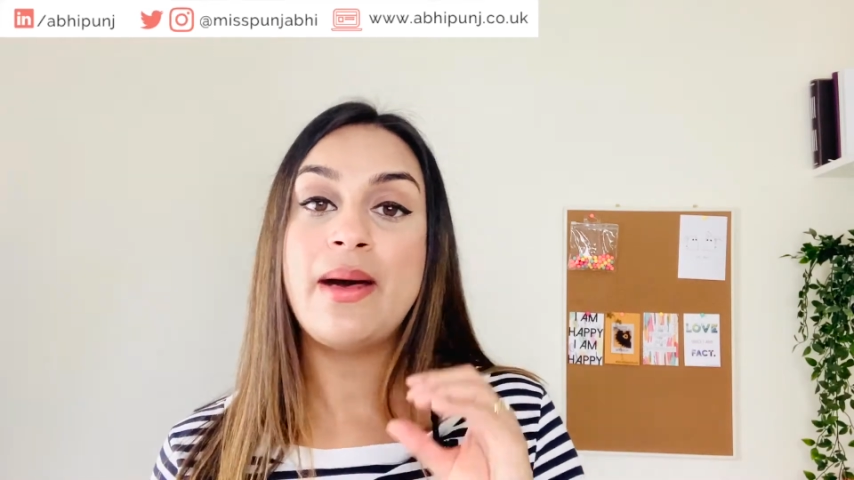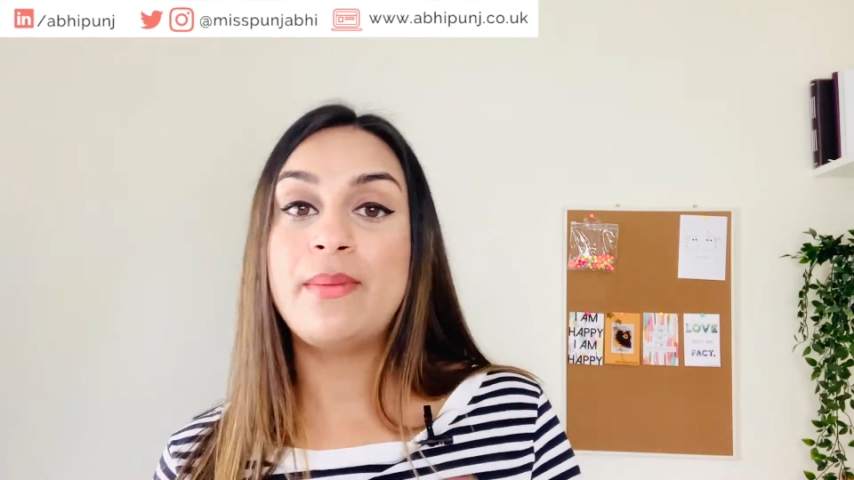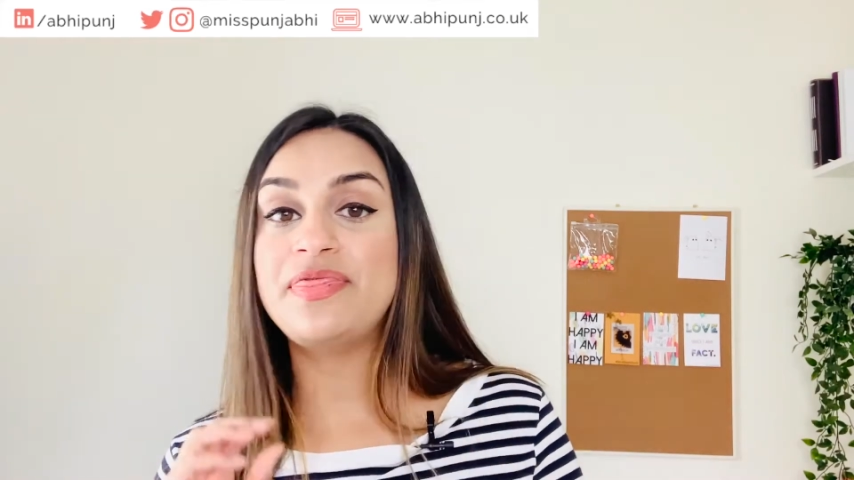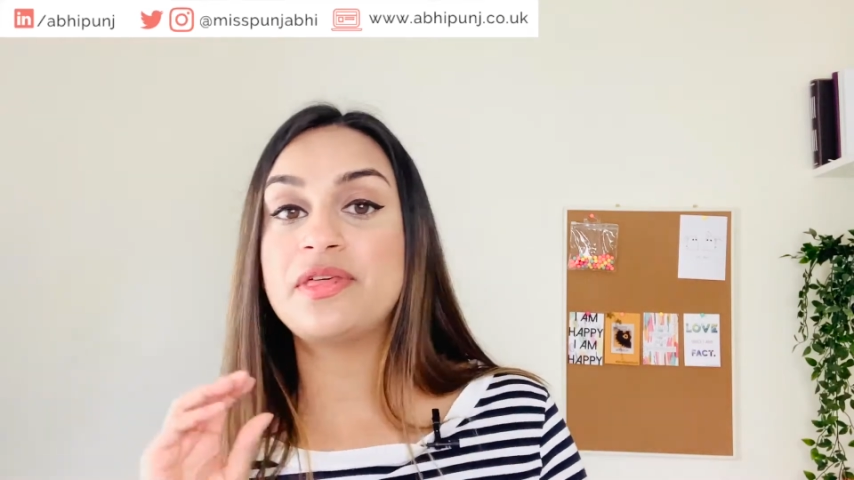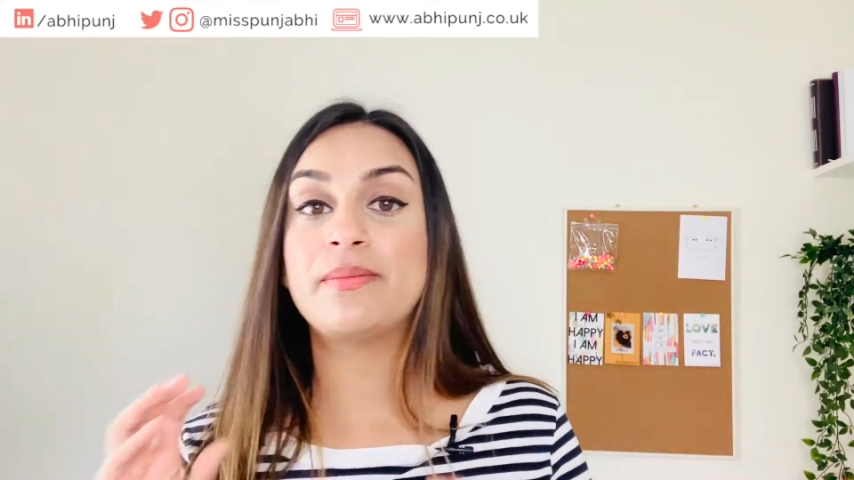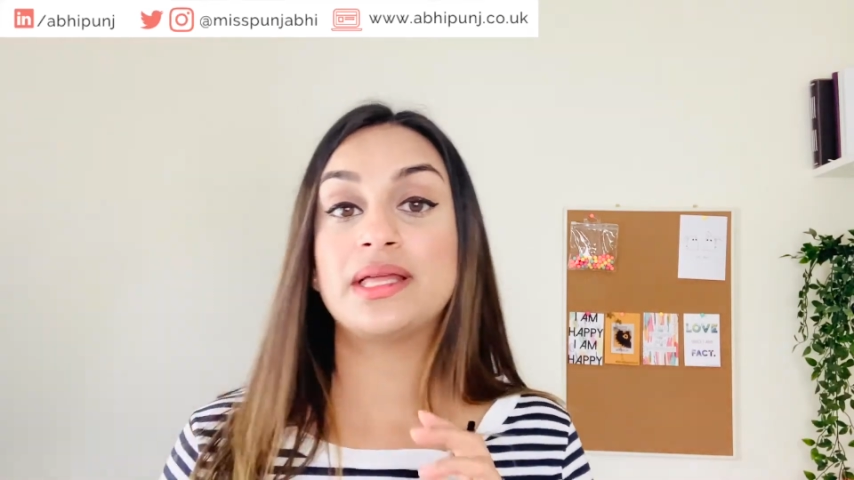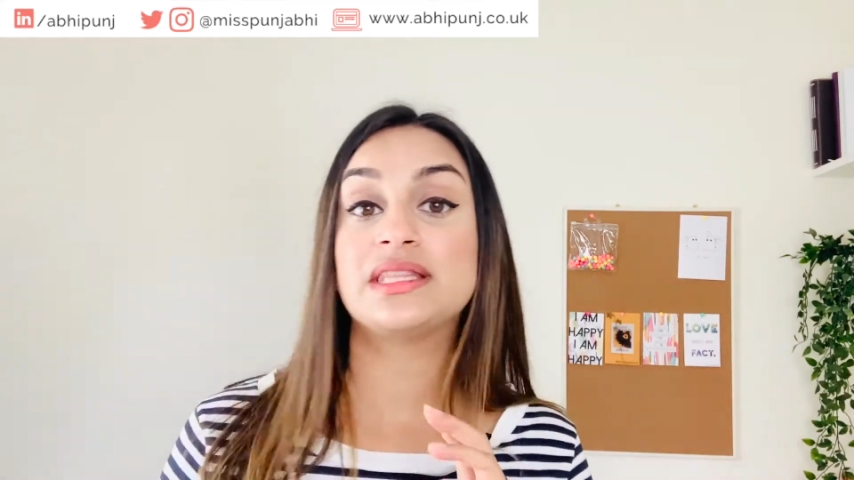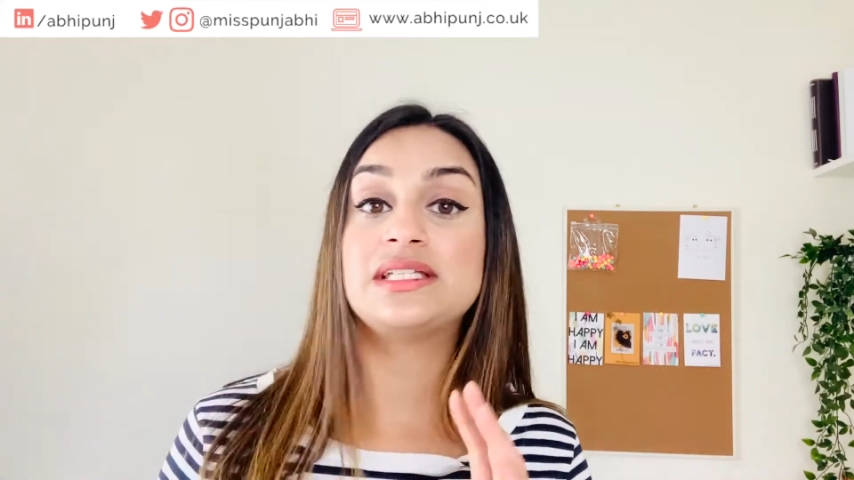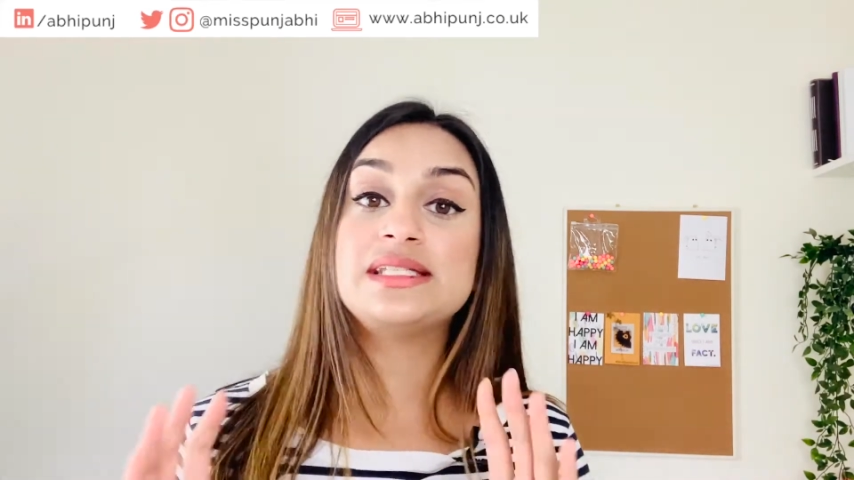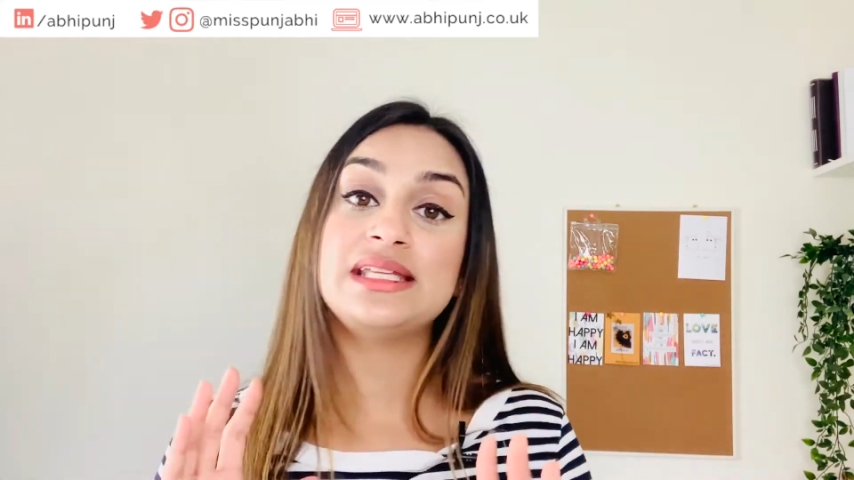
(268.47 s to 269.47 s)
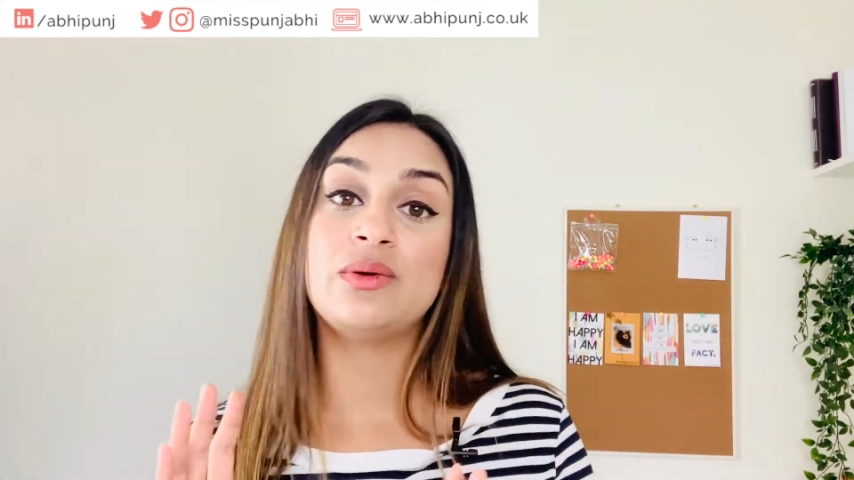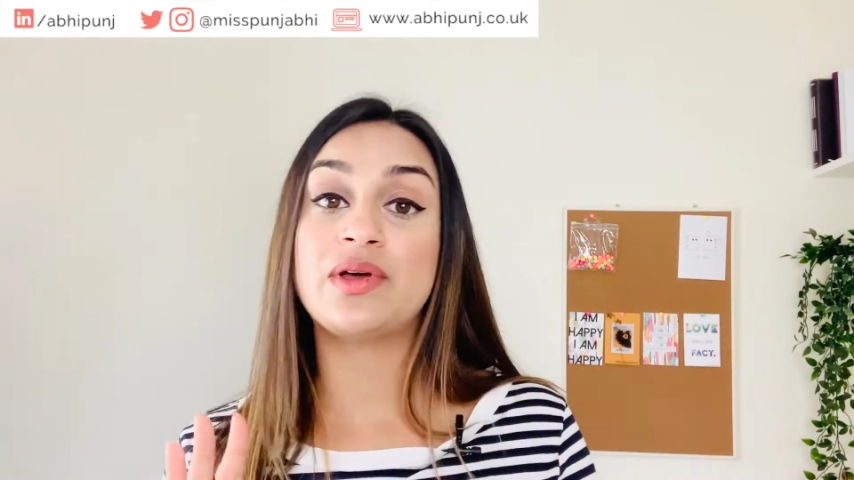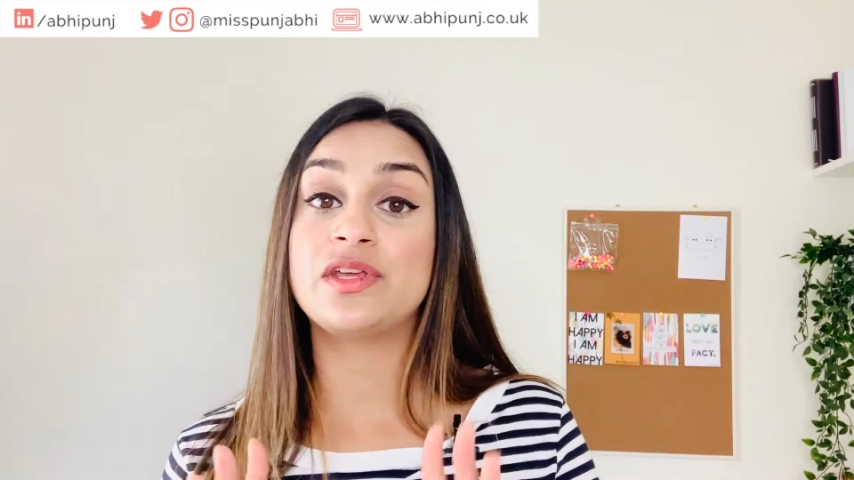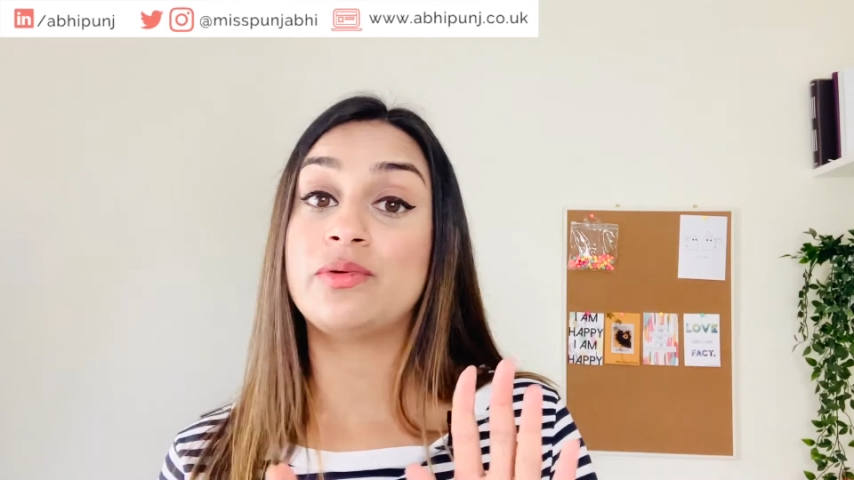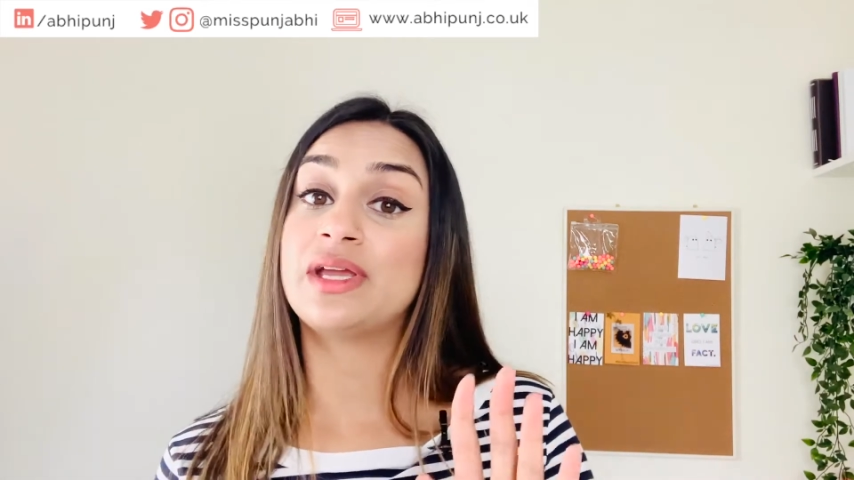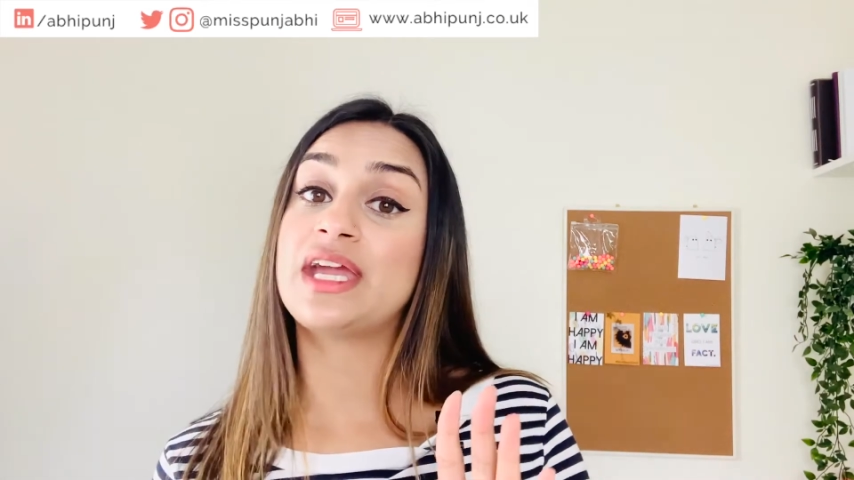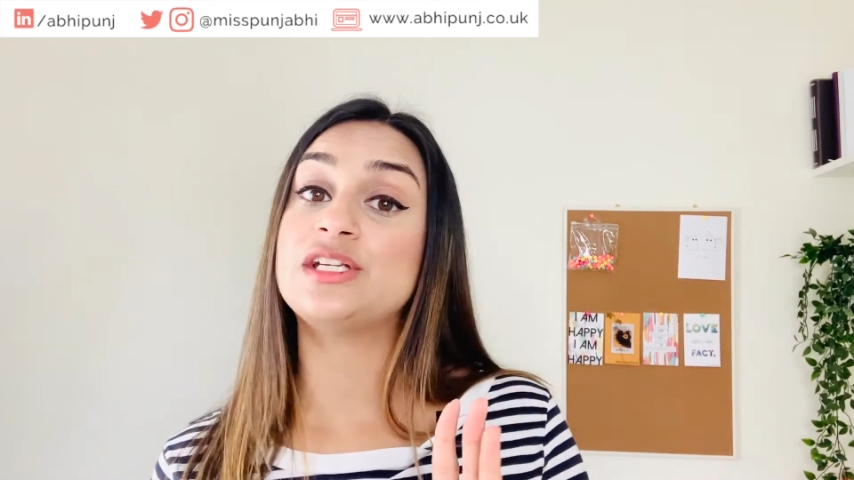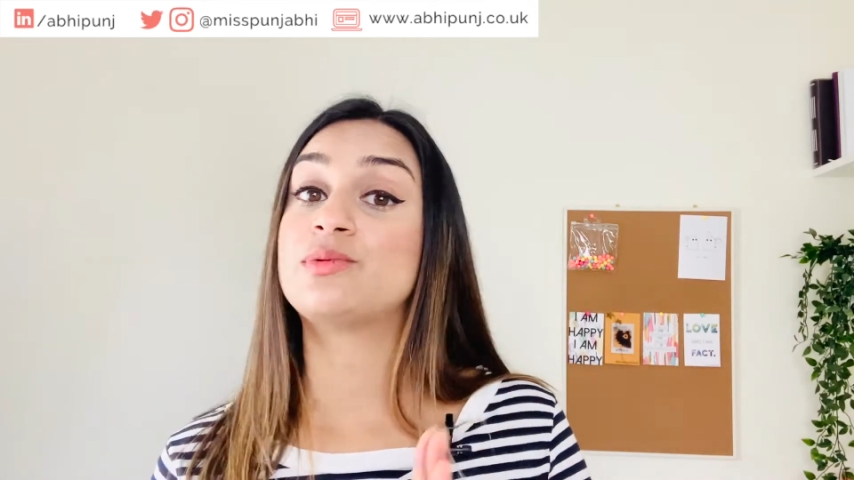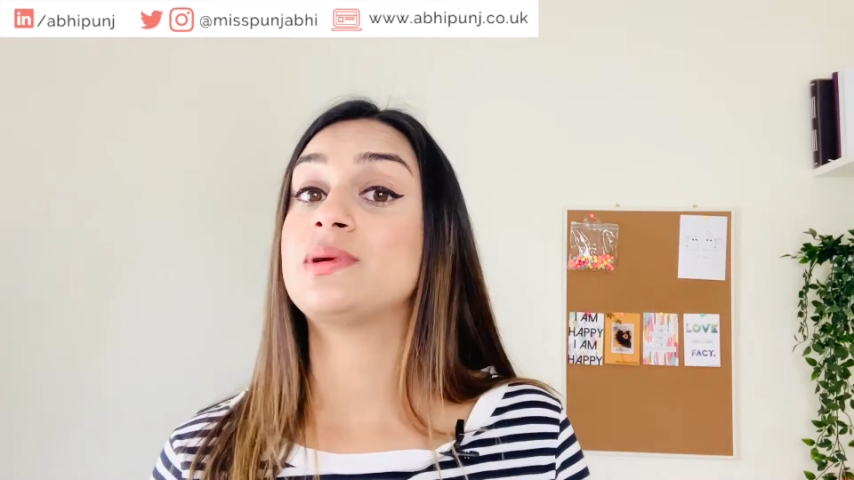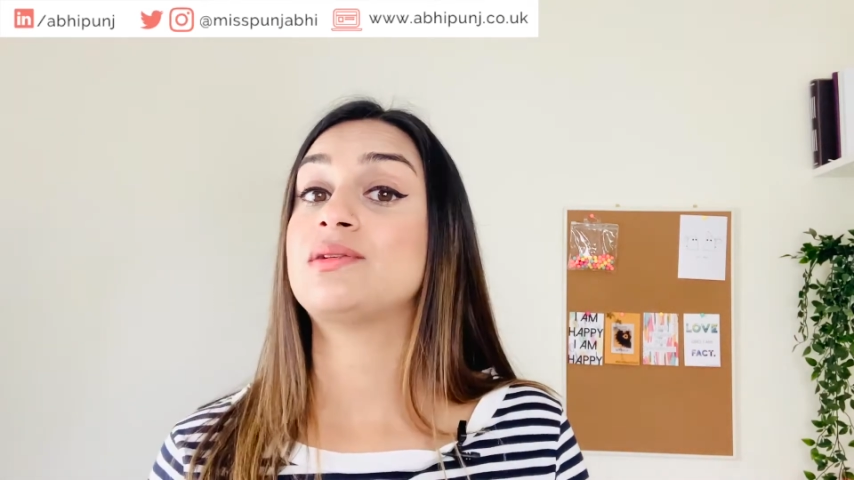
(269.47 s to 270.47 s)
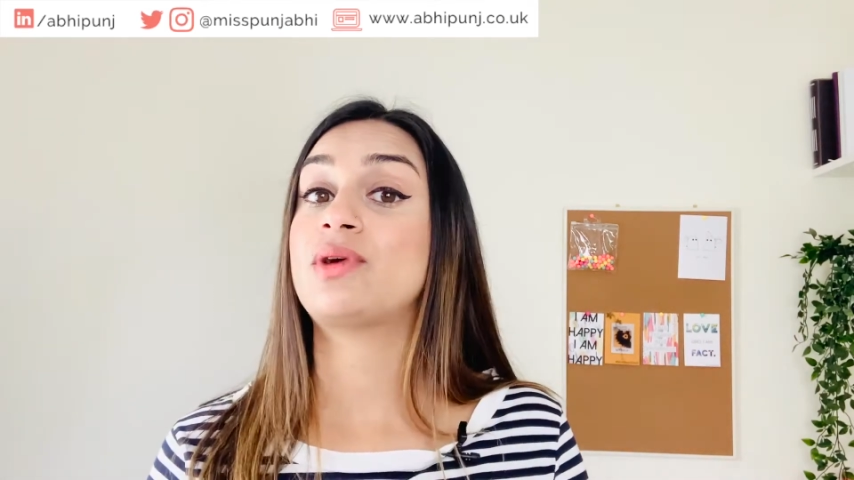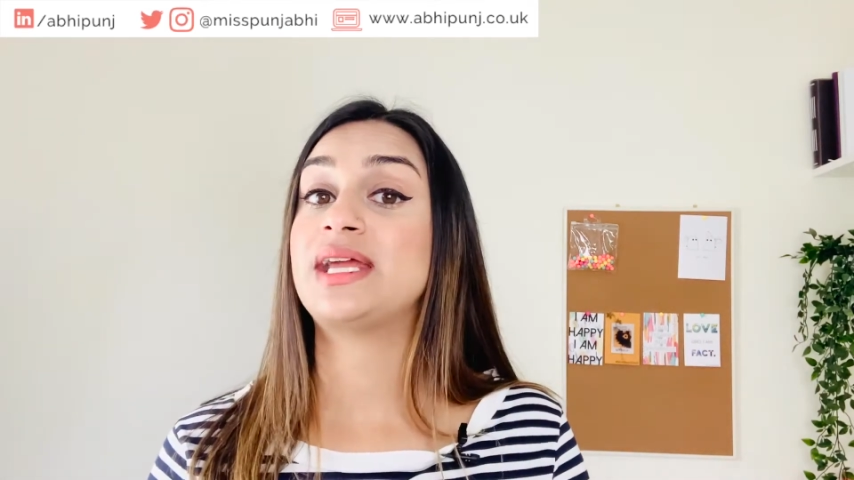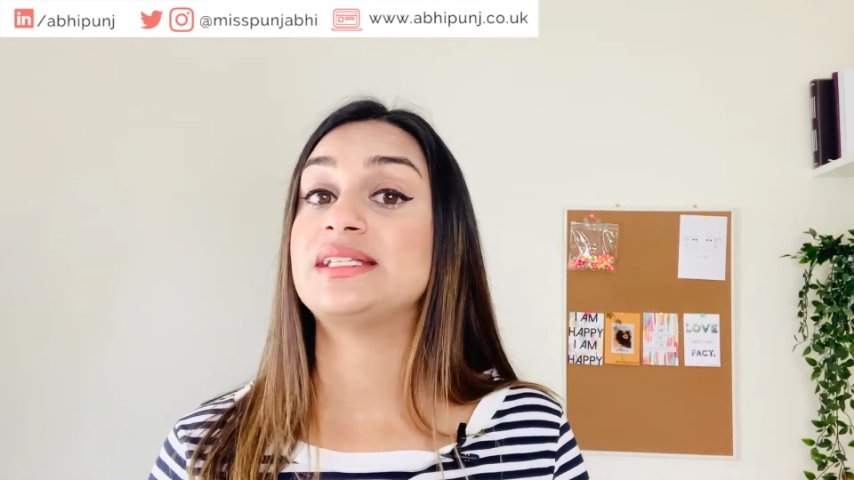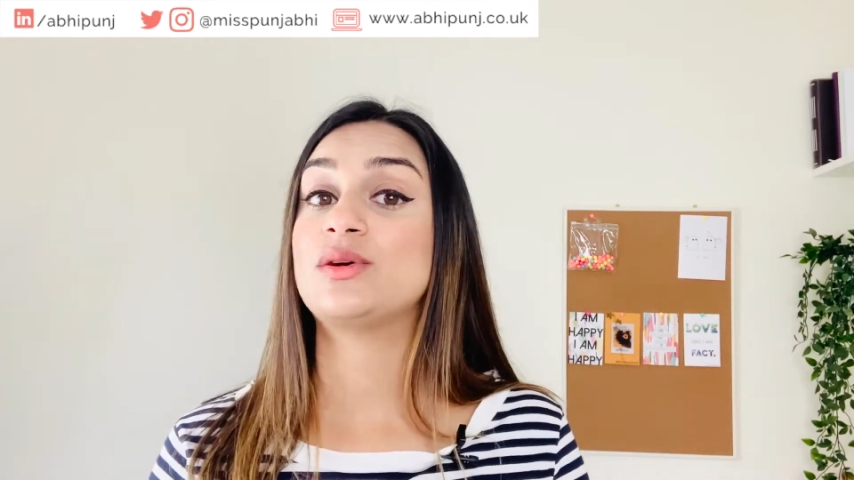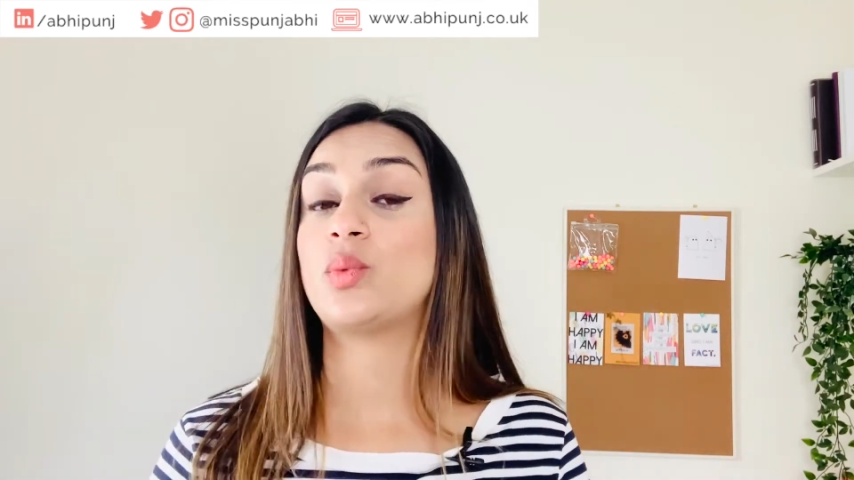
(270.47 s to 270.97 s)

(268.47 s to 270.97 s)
month on month to see whether your engagement rate